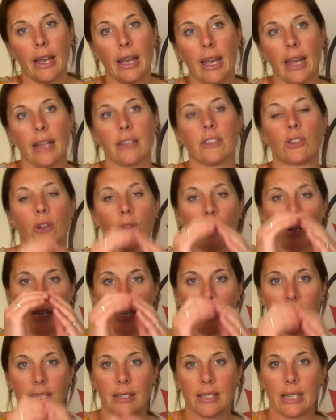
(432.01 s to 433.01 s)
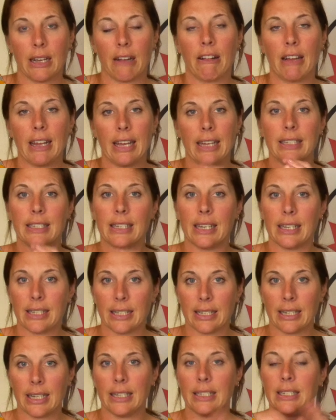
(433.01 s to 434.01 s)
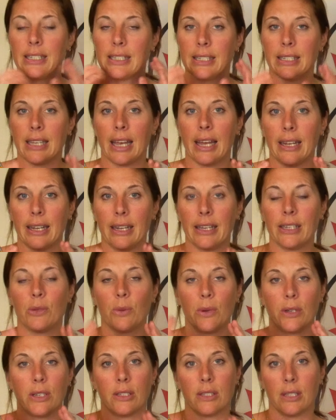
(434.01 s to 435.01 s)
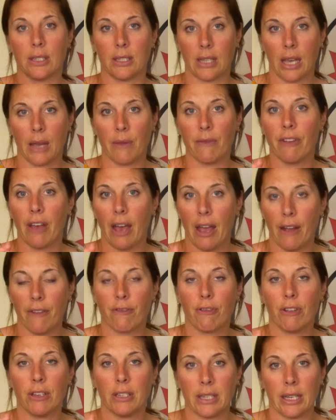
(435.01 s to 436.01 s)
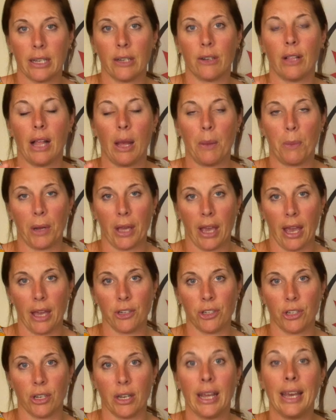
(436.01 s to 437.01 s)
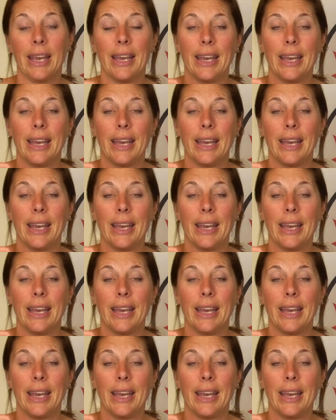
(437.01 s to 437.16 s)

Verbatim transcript: it's not necessarily a designated set list, which is the same for every single application.